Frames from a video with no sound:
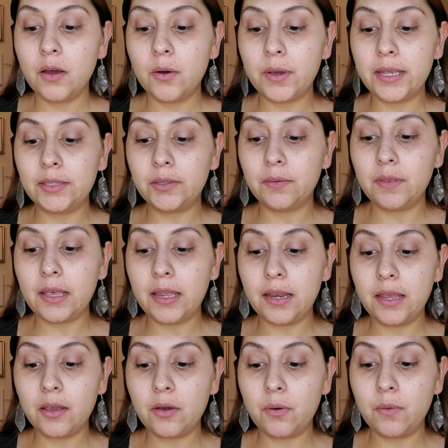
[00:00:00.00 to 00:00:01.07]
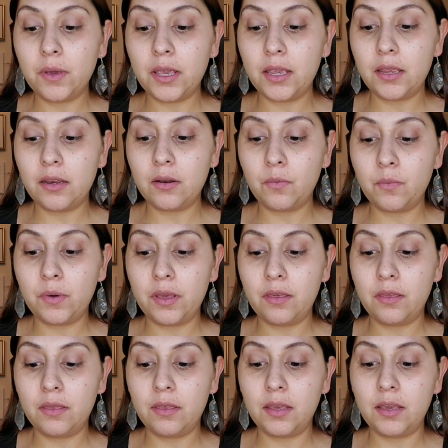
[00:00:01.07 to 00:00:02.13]
Okay, so then I go in with
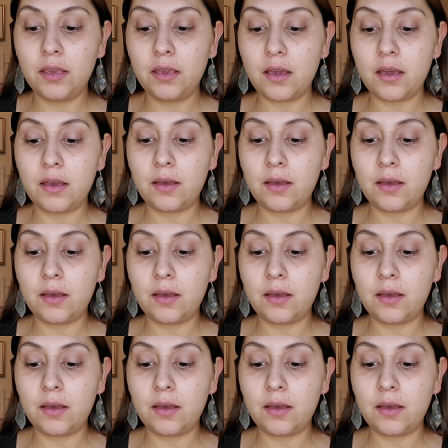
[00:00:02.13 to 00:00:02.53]
the